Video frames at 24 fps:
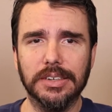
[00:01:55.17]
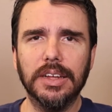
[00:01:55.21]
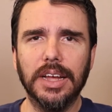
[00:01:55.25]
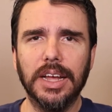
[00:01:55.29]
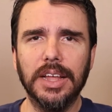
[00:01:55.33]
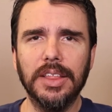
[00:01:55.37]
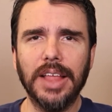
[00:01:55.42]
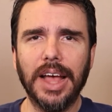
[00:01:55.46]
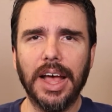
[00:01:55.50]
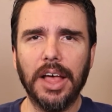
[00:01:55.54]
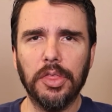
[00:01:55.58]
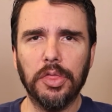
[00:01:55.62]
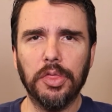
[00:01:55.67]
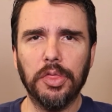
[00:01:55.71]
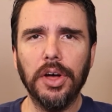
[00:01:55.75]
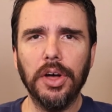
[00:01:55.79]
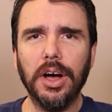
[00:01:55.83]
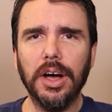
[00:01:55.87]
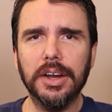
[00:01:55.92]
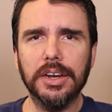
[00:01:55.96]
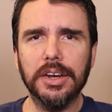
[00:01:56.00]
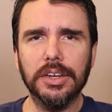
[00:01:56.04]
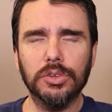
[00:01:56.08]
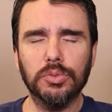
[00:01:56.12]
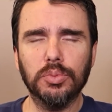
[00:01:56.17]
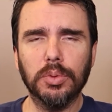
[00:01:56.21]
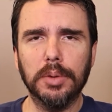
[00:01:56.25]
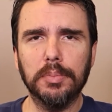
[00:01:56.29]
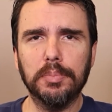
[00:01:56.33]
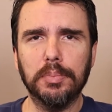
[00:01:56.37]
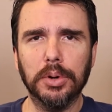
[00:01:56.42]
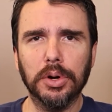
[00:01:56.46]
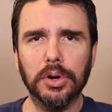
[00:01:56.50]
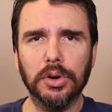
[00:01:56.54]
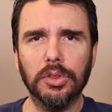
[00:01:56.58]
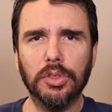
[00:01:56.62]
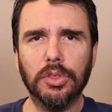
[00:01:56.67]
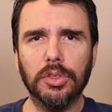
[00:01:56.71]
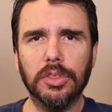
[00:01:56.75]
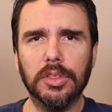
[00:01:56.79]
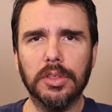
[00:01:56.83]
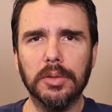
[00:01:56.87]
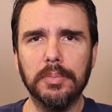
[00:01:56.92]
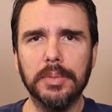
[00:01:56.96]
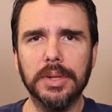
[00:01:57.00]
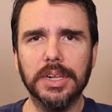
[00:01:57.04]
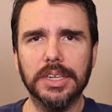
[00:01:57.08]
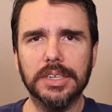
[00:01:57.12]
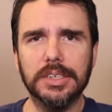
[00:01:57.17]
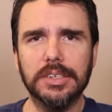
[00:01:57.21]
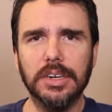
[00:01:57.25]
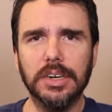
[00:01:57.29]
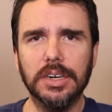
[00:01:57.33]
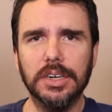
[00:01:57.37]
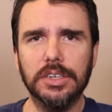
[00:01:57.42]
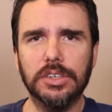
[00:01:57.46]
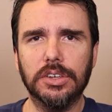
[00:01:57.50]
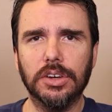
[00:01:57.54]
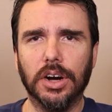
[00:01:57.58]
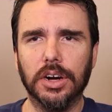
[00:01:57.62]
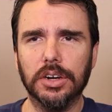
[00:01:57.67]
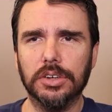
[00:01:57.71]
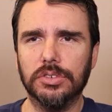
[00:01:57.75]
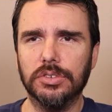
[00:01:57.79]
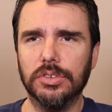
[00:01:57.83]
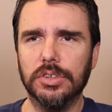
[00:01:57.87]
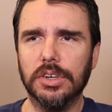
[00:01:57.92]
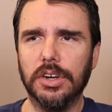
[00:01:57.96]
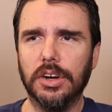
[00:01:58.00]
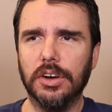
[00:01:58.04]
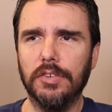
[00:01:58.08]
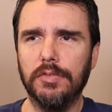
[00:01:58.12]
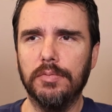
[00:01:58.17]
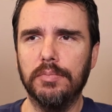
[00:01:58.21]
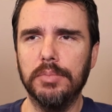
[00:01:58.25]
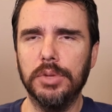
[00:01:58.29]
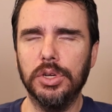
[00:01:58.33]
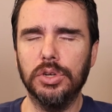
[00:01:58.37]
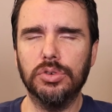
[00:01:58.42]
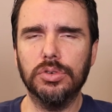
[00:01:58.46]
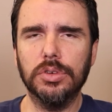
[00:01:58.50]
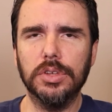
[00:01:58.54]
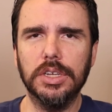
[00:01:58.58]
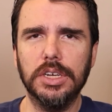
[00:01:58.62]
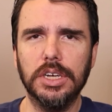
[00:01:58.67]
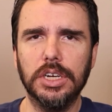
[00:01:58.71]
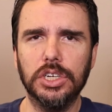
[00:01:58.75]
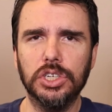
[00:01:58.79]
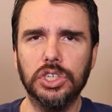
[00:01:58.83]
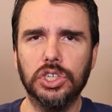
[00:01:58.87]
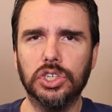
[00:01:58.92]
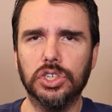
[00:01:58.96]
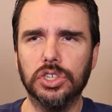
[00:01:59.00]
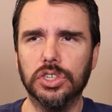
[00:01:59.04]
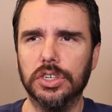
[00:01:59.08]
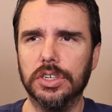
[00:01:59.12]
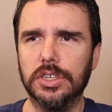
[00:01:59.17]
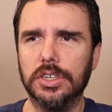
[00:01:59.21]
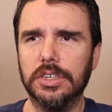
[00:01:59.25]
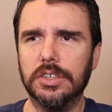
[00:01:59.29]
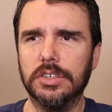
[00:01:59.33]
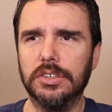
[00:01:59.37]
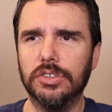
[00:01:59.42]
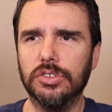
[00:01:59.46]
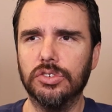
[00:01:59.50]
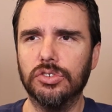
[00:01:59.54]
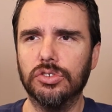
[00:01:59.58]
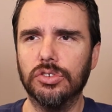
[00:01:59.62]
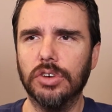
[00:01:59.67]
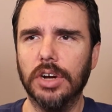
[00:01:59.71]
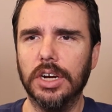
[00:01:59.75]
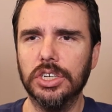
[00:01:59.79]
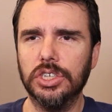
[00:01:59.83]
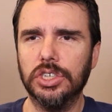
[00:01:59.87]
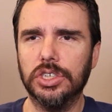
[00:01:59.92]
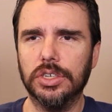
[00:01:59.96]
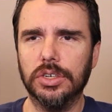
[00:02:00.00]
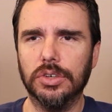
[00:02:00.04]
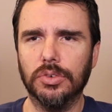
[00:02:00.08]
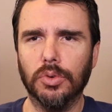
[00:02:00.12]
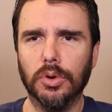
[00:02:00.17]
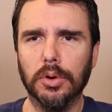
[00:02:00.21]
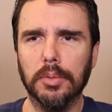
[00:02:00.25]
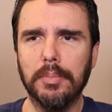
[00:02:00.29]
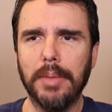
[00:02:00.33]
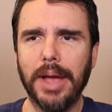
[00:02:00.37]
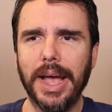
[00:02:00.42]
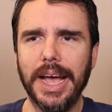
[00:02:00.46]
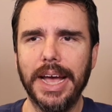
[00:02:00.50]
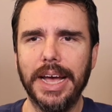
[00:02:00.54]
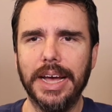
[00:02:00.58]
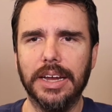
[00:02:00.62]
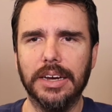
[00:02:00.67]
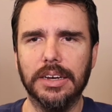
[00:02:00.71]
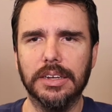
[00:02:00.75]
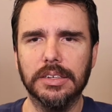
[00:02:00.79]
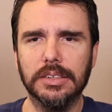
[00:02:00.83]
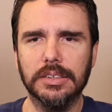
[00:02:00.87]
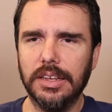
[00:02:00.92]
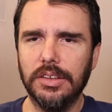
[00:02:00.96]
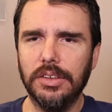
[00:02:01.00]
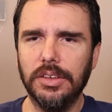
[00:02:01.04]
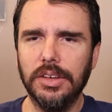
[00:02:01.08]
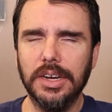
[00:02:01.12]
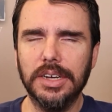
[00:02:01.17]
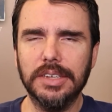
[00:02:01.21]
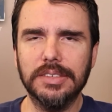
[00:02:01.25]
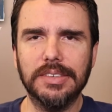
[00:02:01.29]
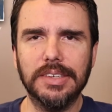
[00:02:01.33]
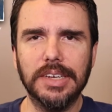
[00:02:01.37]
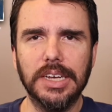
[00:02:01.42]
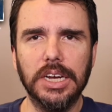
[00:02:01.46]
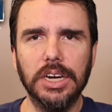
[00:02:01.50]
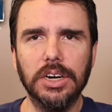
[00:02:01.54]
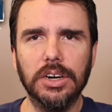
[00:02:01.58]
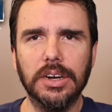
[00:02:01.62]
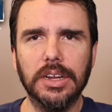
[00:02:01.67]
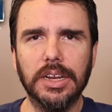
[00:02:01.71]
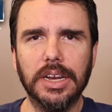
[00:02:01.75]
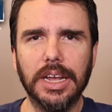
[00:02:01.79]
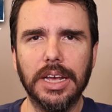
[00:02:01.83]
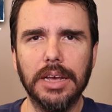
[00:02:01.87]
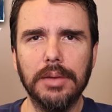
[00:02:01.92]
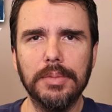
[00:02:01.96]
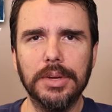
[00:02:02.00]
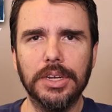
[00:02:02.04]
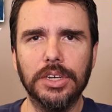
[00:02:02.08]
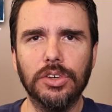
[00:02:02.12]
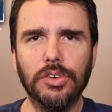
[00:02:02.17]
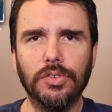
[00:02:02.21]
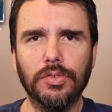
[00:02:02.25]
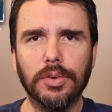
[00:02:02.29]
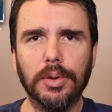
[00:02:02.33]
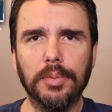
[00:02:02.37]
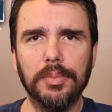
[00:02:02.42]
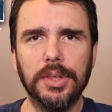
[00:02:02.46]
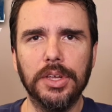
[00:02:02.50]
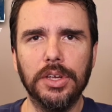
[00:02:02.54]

And that thought is what birthed the military doctrine of mutually assured destruction, or MAD. You can see here in an image from the